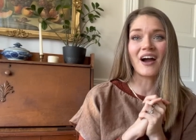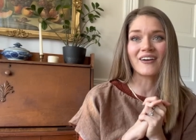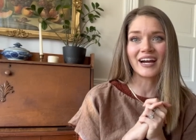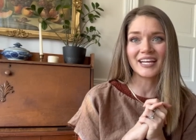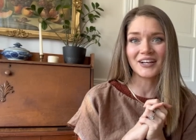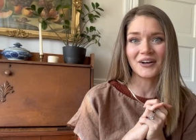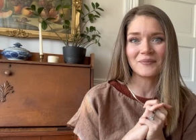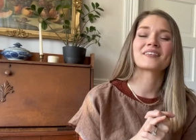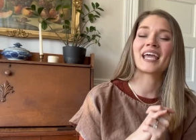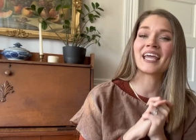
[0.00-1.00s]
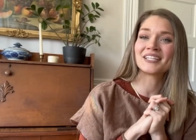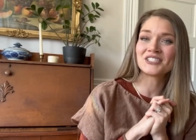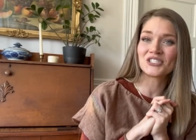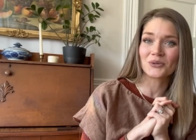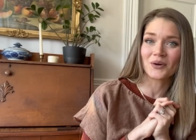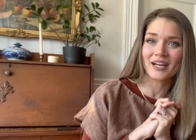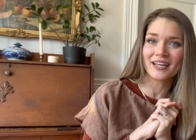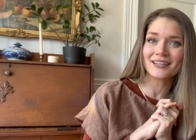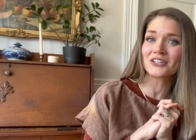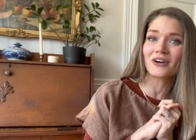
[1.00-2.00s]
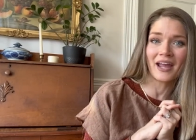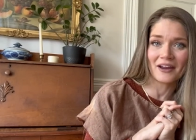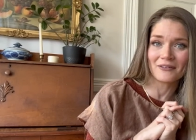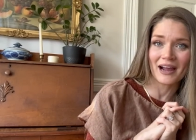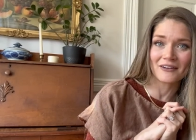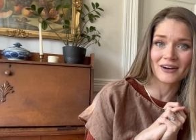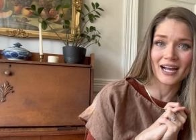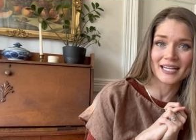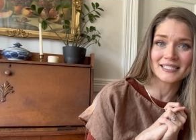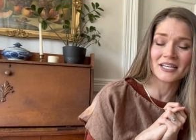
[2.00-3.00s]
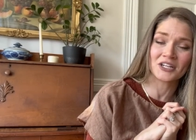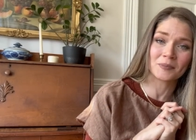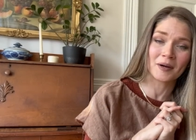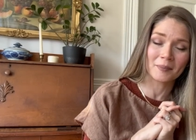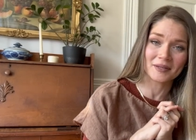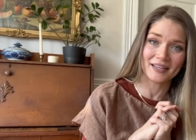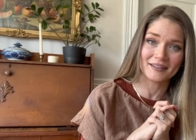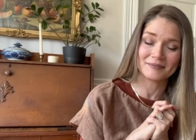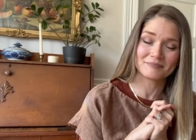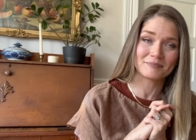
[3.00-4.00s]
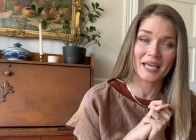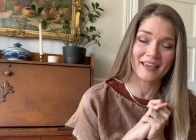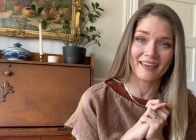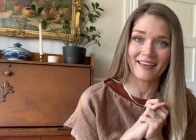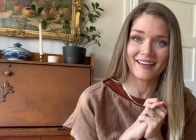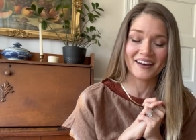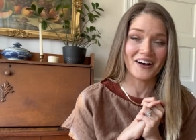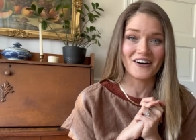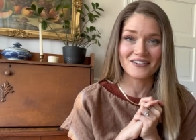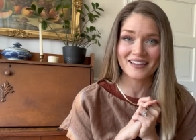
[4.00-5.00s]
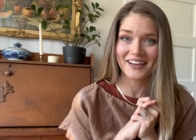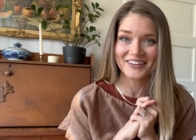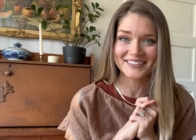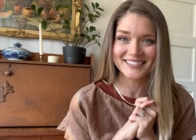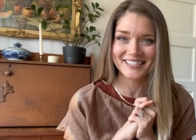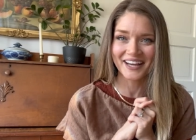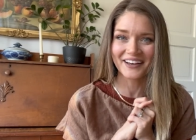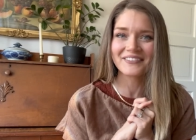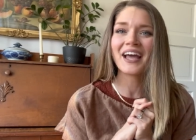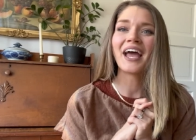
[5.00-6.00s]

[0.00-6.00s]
All right, y'all, enjoy your hay rack rides and your pumpkin picking and all that good stuff.